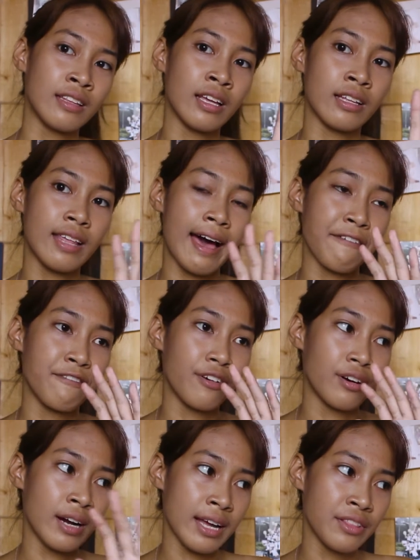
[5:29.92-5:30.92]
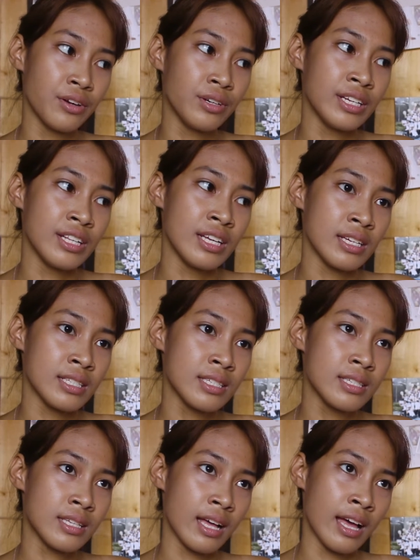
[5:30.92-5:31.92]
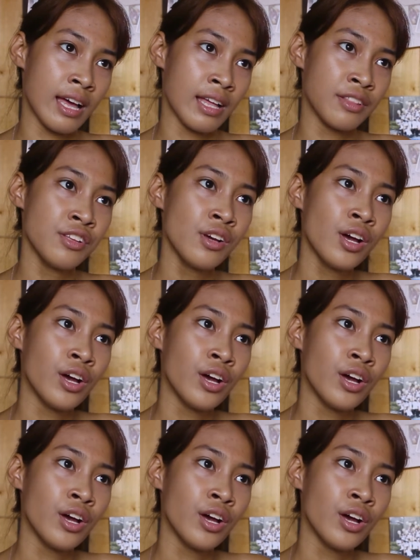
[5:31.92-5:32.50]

that have read the readings, and